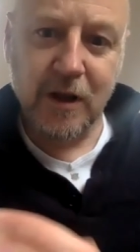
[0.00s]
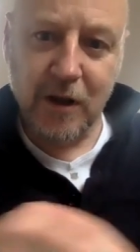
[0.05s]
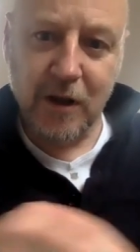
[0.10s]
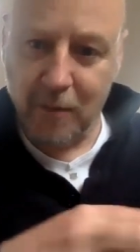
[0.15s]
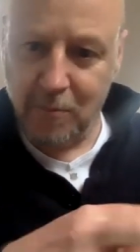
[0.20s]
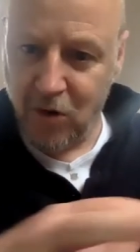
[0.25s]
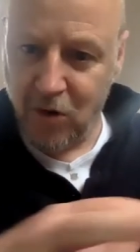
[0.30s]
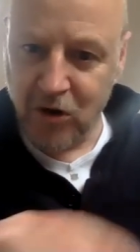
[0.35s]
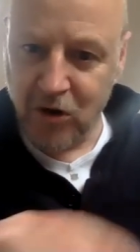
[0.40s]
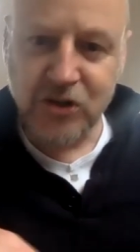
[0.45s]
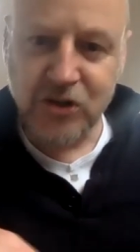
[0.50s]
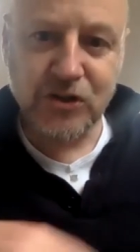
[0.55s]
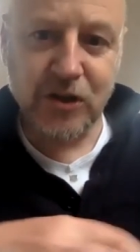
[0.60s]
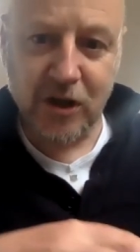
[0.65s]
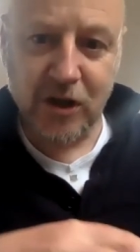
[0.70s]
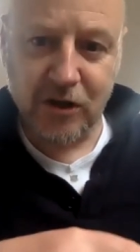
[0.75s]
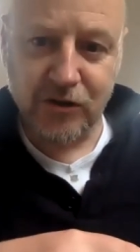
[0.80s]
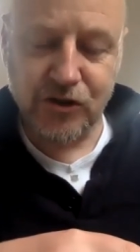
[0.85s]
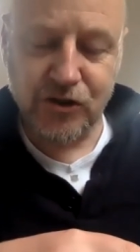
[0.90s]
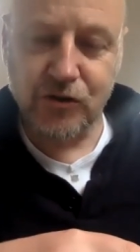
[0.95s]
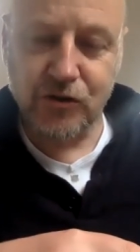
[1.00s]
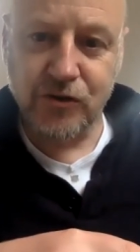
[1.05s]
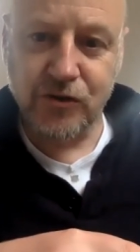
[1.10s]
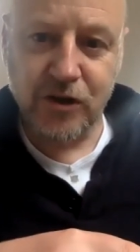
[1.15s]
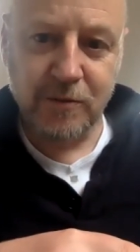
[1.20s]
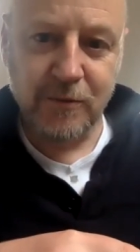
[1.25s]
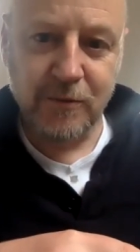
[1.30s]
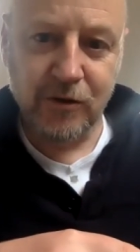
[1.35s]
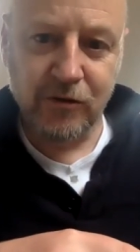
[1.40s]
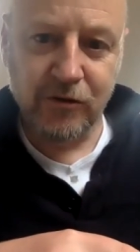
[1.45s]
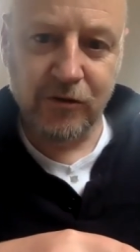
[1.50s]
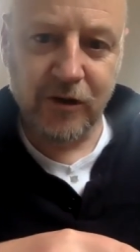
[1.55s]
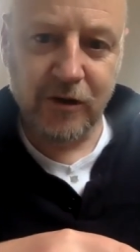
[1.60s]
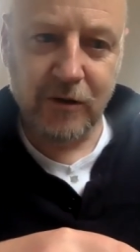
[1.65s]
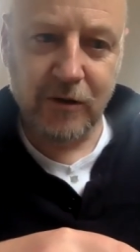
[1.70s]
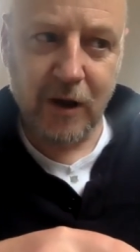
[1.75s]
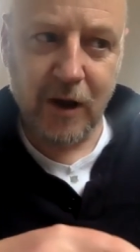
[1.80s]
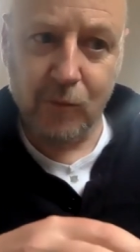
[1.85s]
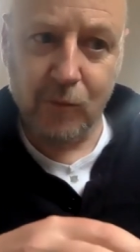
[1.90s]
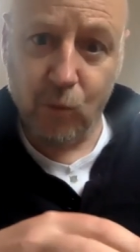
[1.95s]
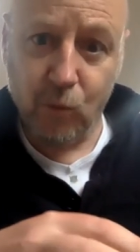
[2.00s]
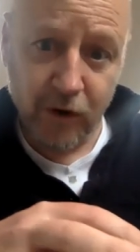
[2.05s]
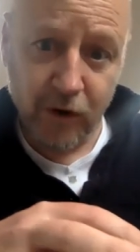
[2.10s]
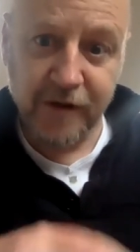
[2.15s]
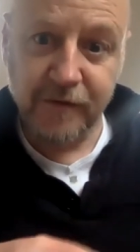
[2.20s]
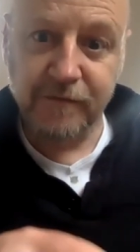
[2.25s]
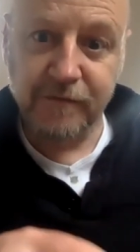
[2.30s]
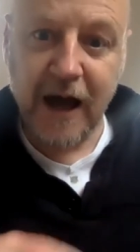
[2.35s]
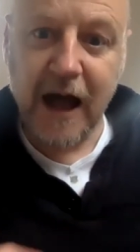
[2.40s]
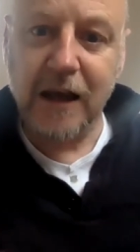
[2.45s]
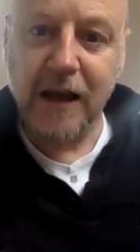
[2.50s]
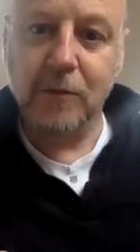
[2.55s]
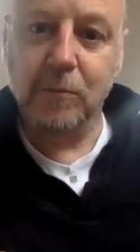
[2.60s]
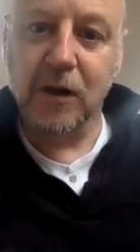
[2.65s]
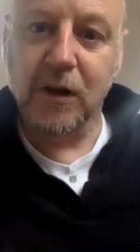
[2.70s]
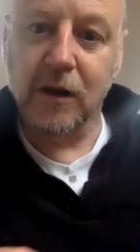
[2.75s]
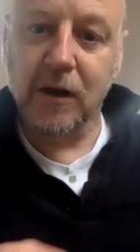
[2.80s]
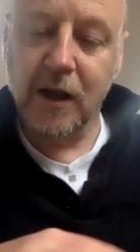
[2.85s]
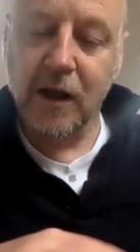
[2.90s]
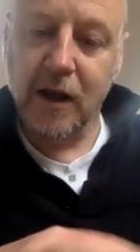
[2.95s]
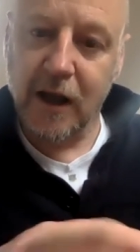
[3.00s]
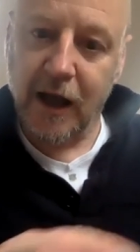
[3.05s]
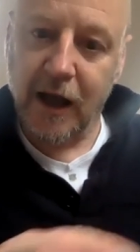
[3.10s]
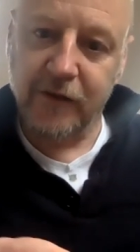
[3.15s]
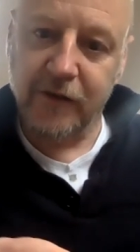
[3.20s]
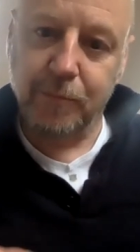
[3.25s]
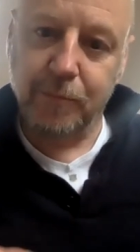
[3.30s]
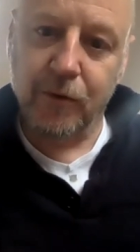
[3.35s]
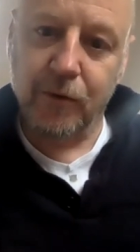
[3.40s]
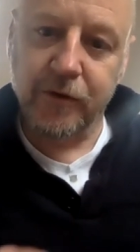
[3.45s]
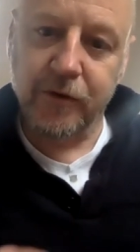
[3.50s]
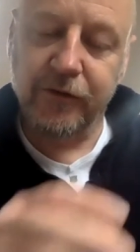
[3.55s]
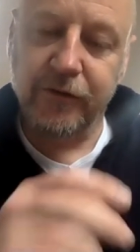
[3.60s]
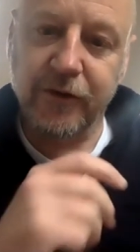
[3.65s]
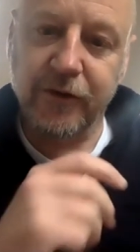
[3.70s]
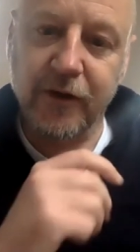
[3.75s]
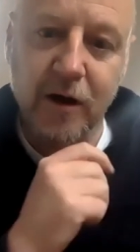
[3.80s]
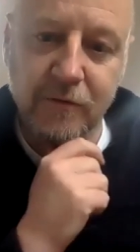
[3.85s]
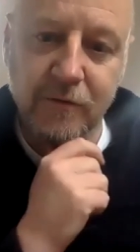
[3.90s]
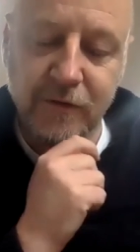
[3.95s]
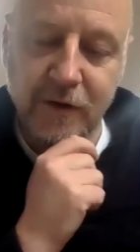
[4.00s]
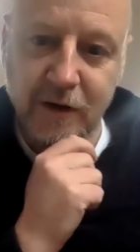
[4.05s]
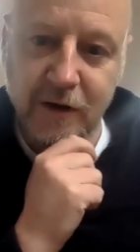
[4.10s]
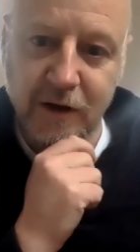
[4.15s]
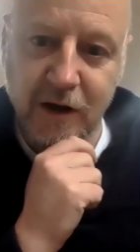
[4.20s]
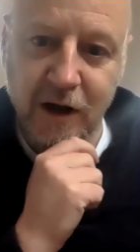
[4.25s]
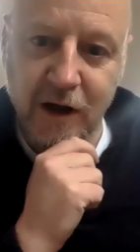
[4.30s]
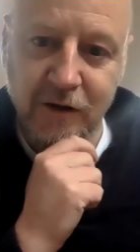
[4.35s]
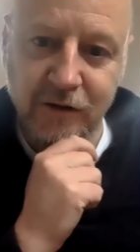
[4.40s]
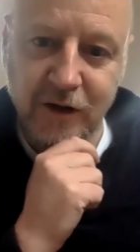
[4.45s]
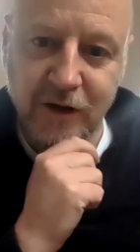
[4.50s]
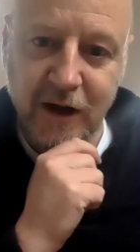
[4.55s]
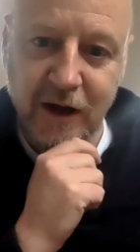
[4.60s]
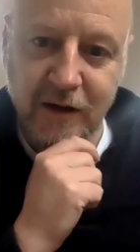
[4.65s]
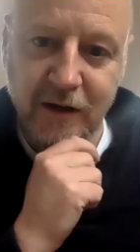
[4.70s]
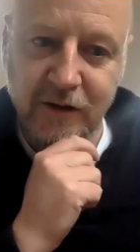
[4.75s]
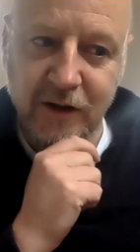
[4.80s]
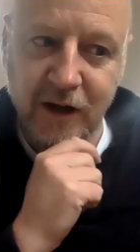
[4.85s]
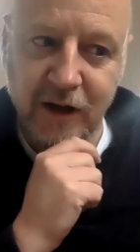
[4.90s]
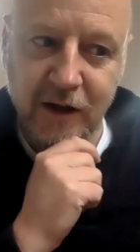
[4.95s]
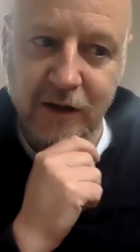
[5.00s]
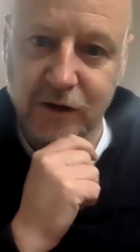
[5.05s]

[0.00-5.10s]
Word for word: amongst the student community uh, were invaluable as points of uh, contact and